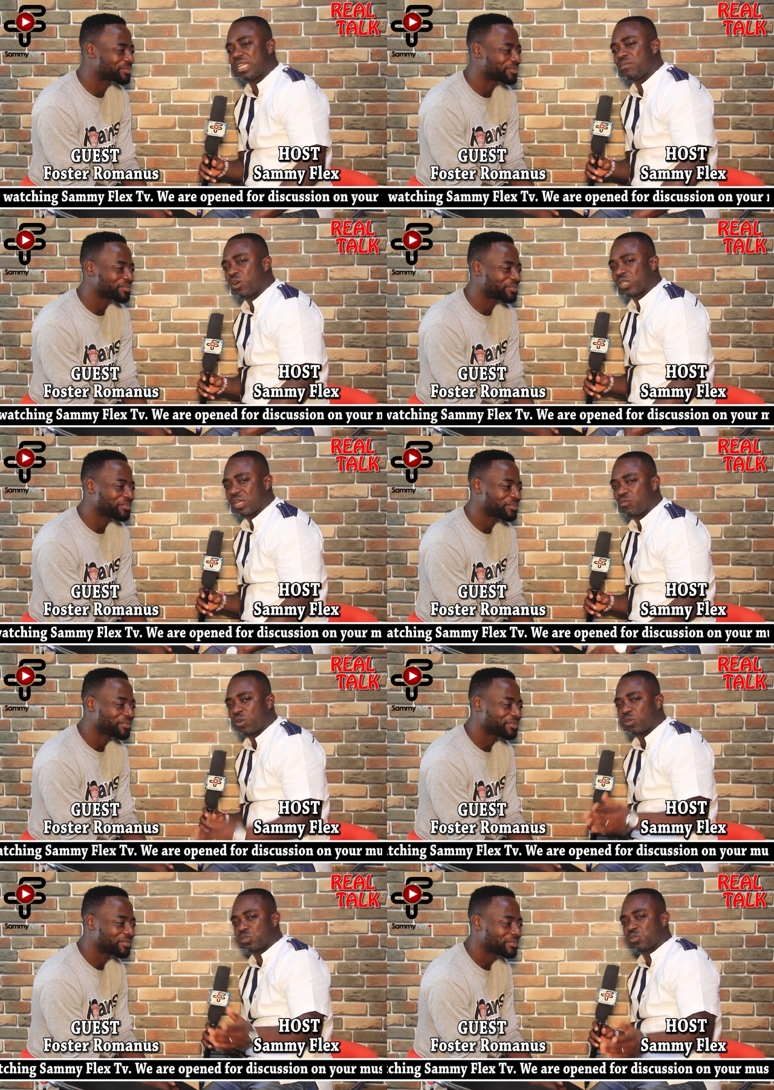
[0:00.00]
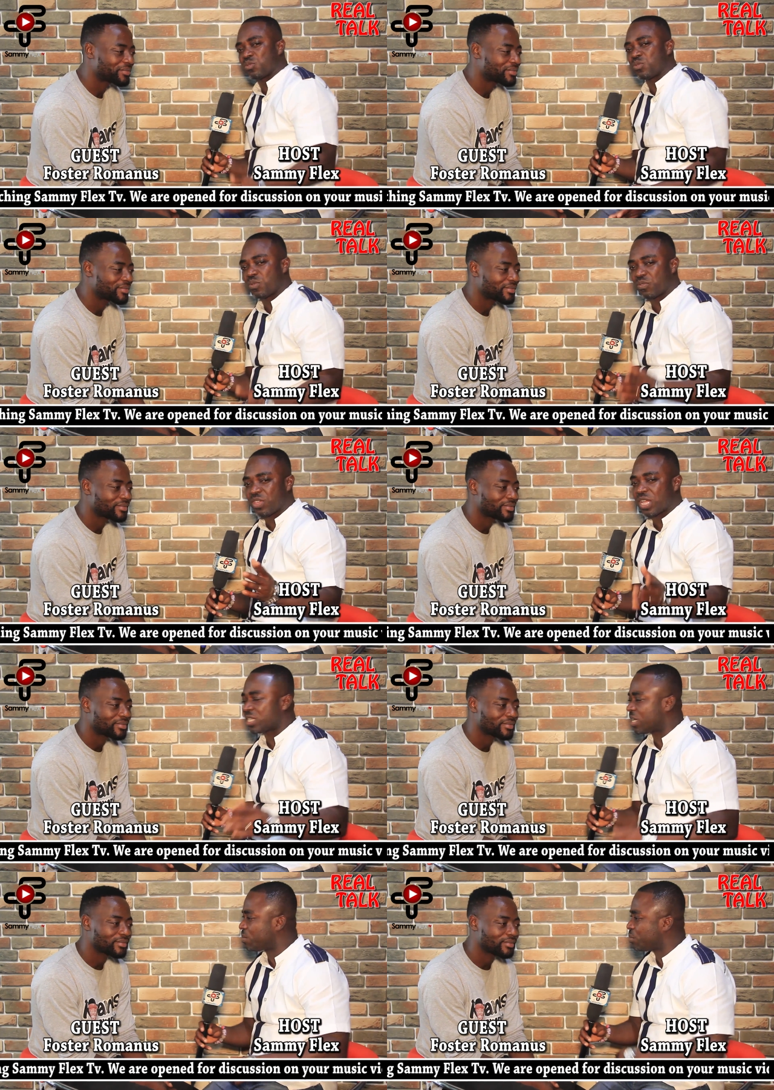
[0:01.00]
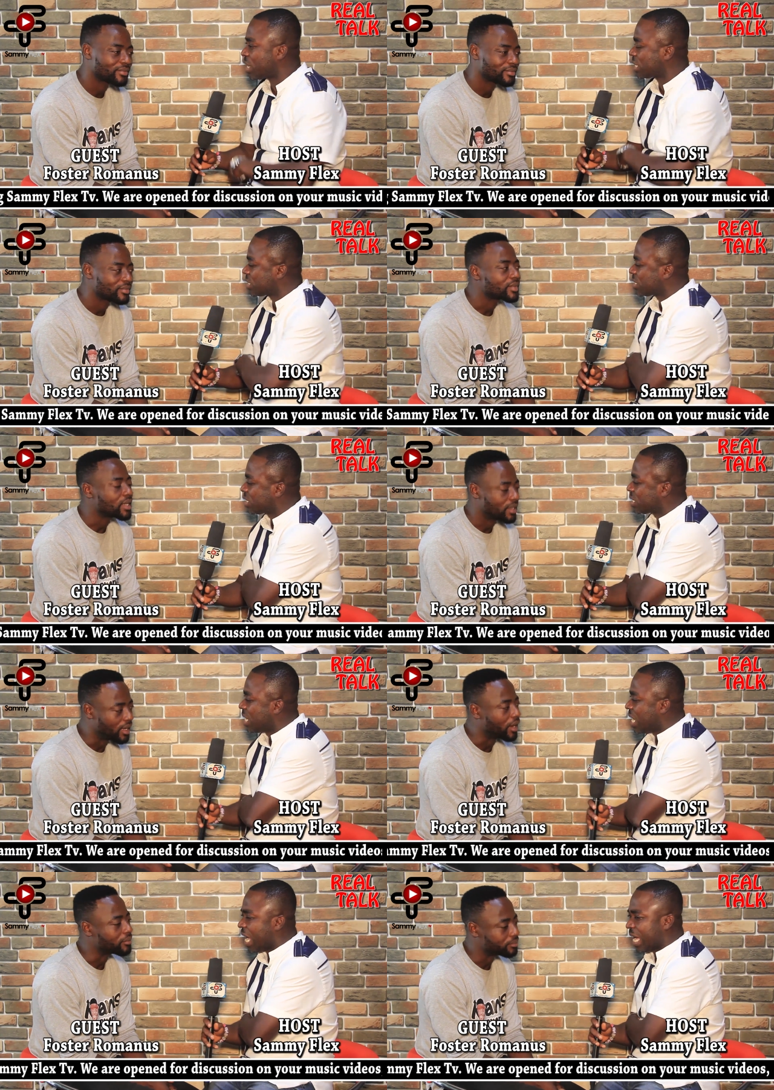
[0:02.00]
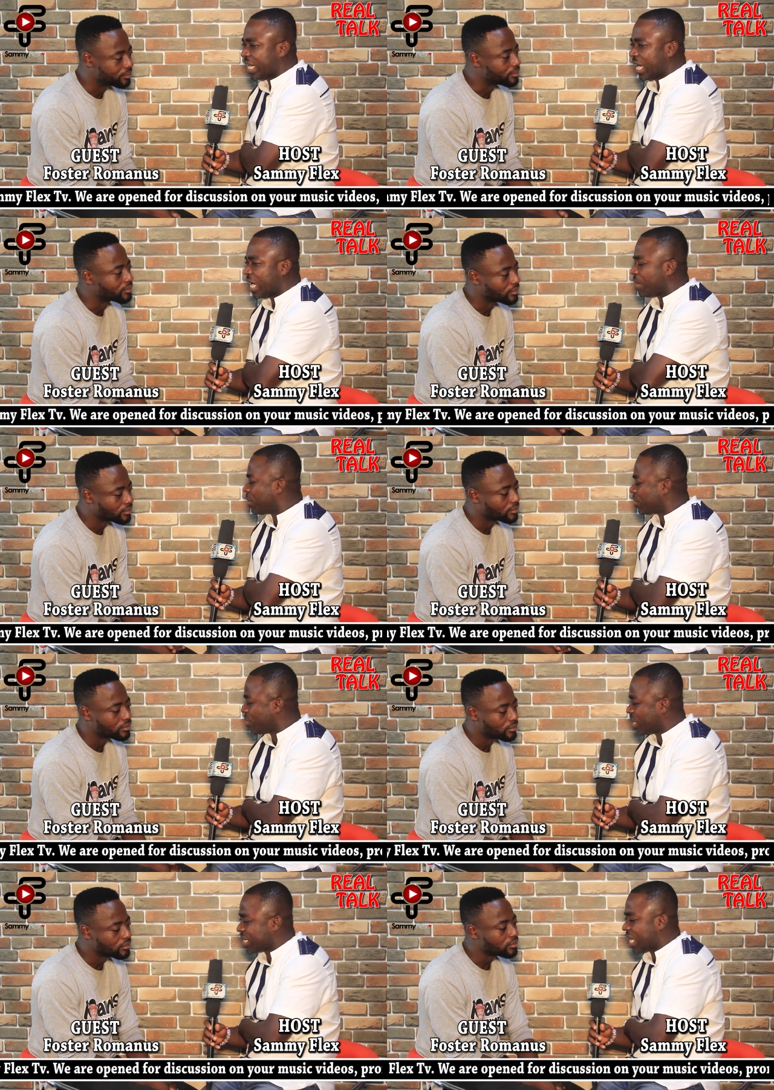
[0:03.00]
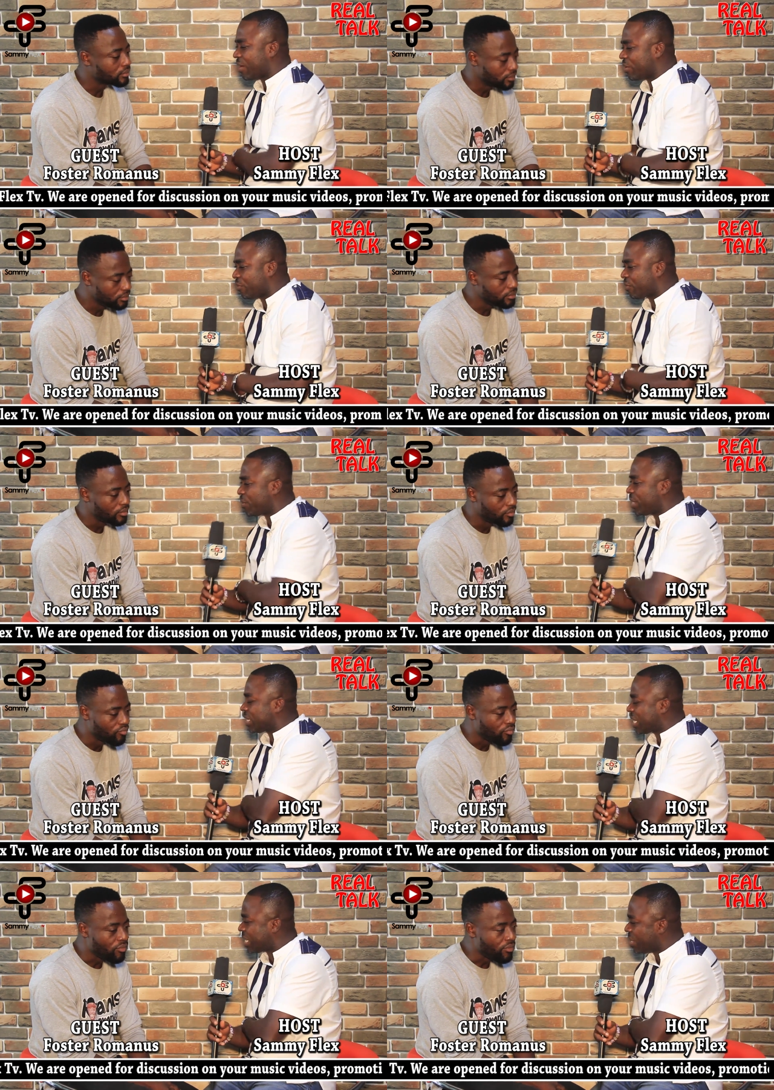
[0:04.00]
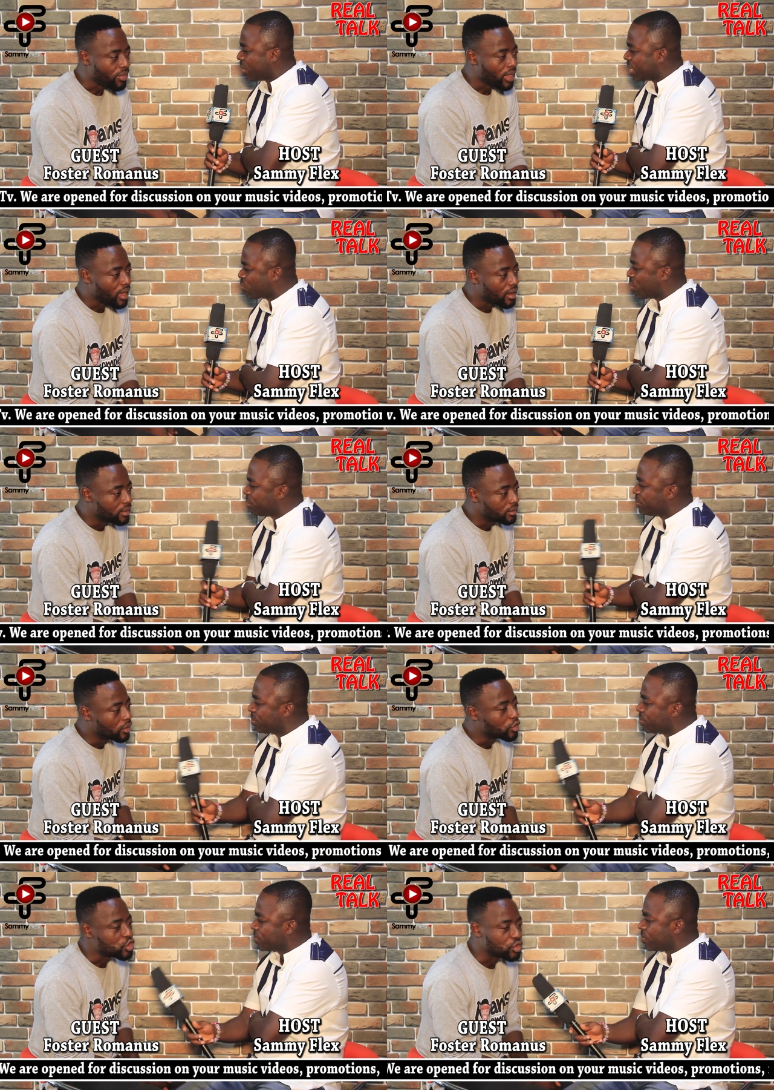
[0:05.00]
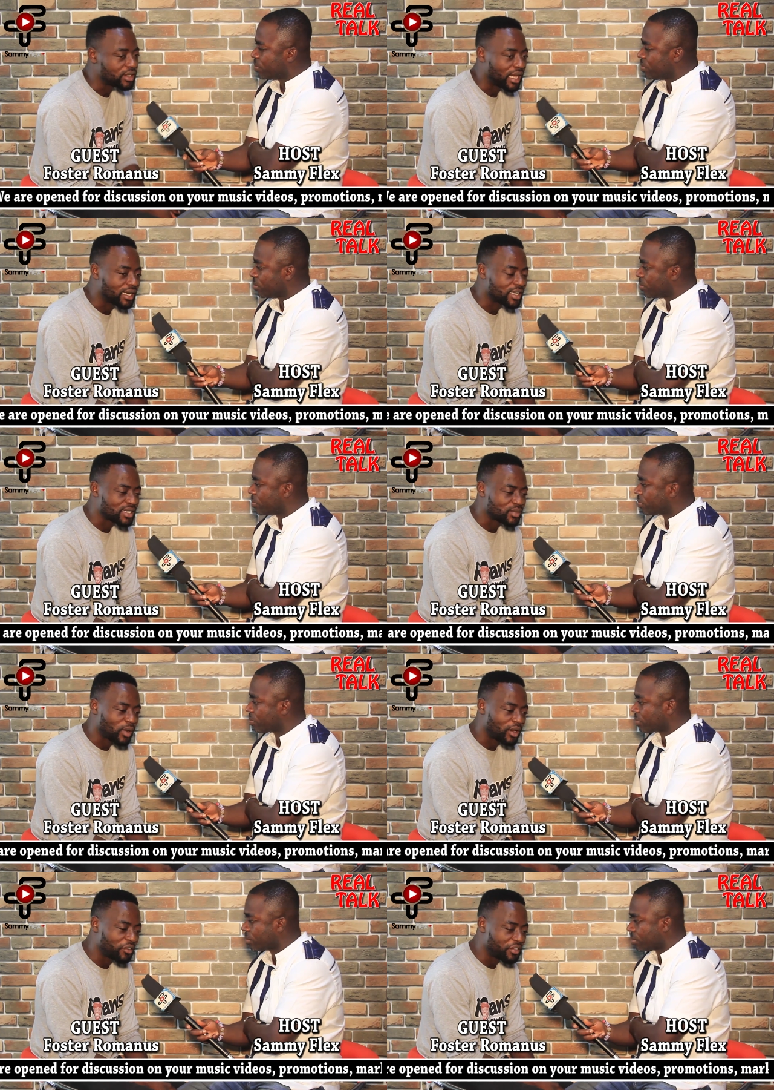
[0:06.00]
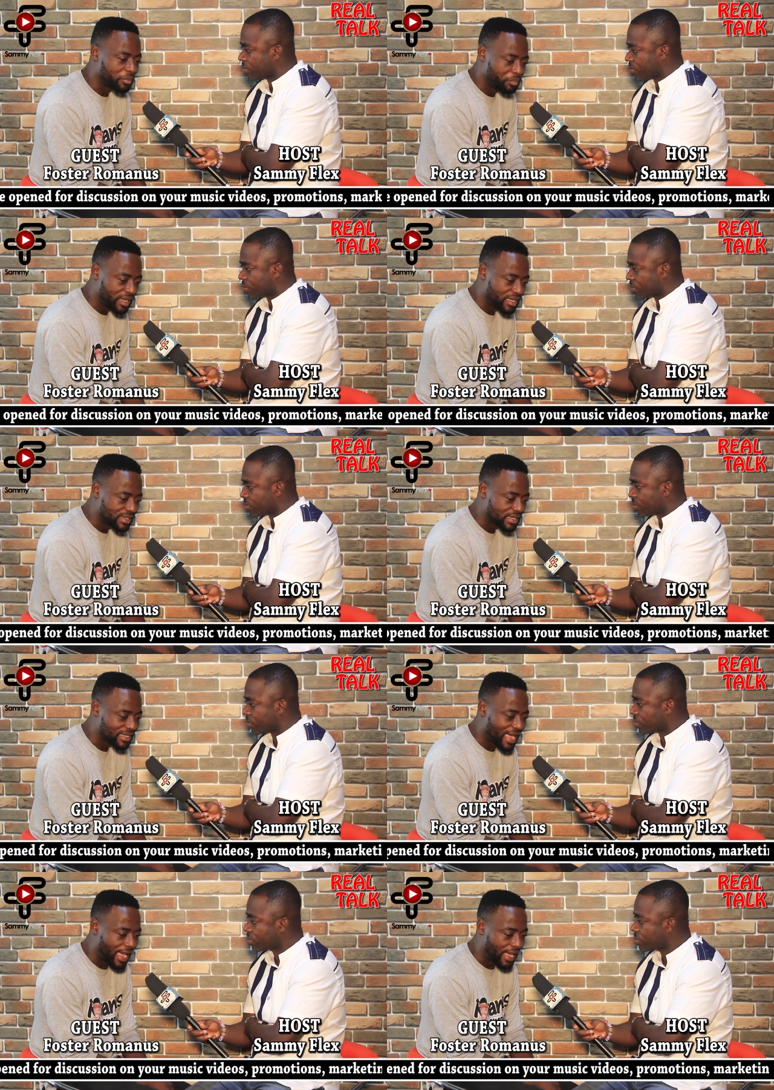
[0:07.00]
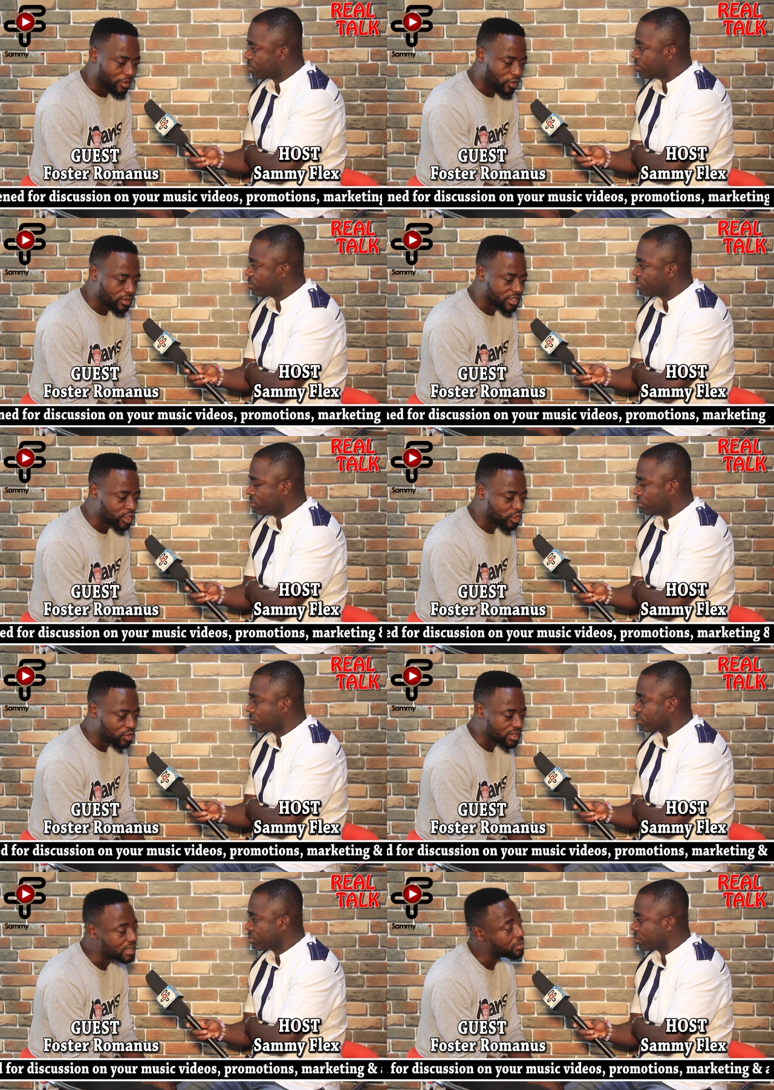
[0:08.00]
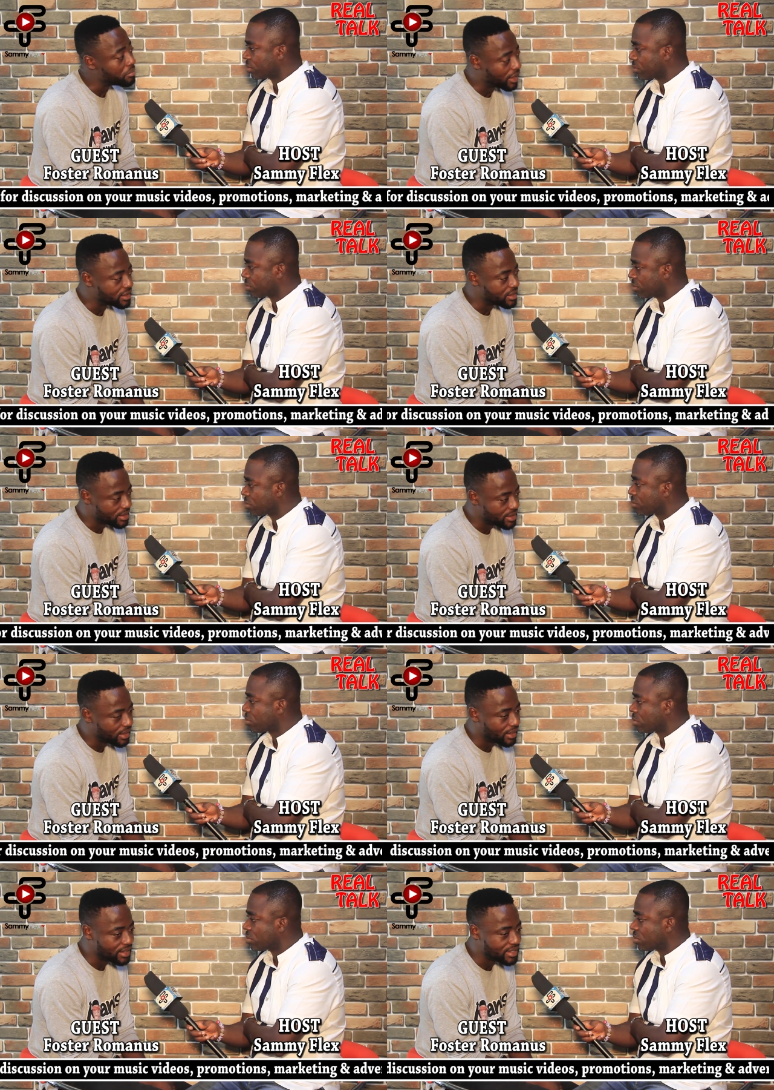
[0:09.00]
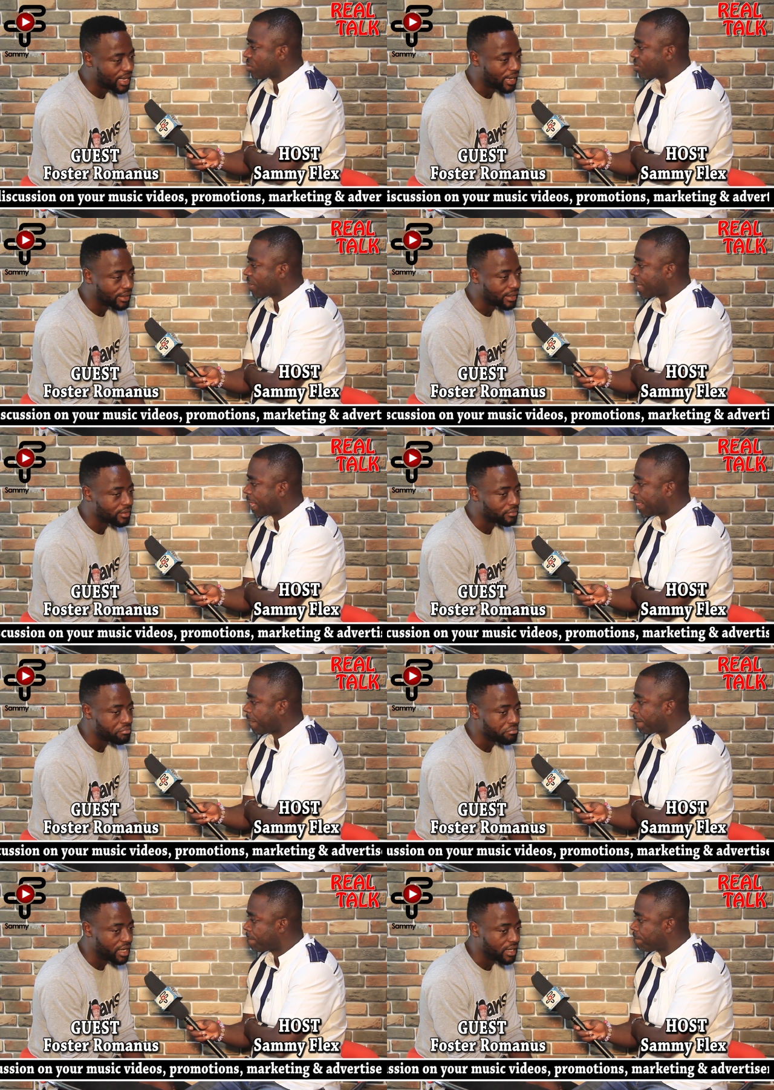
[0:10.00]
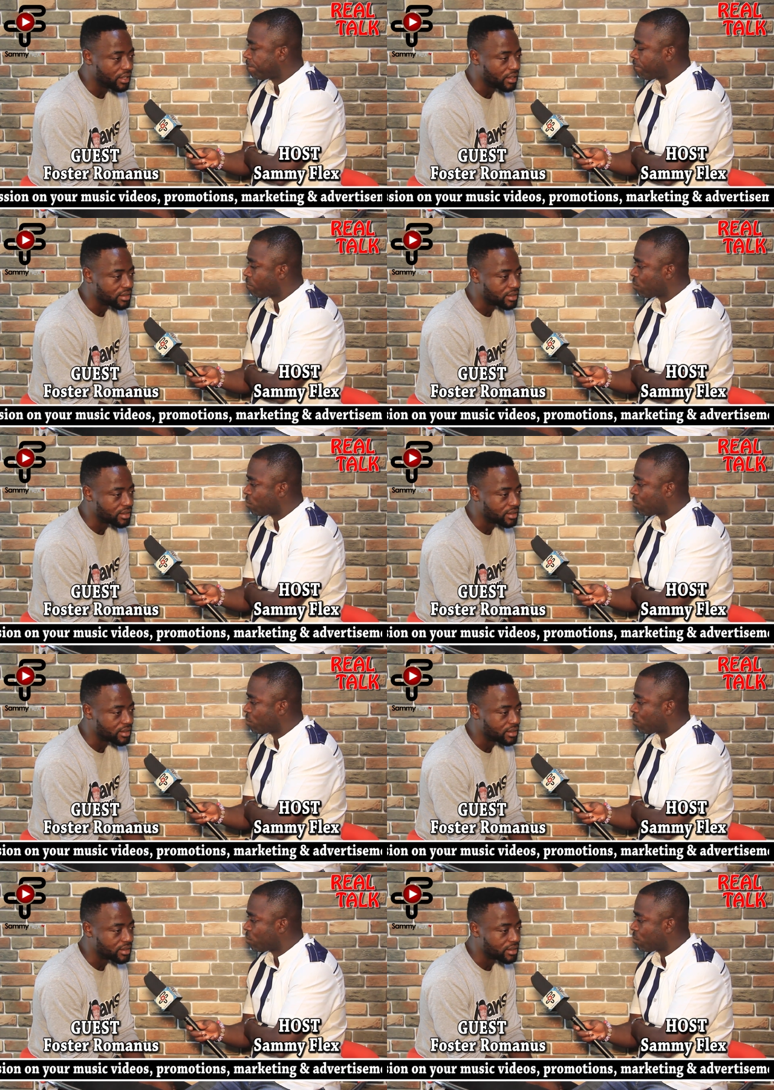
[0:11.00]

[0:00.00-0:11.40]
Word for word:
Speaker 1: him on some one or two theater productions. And uh, how about that? How are you faring in that area as well?
Speaker 2: So that is one of the places I concentrated much this year. This year I did many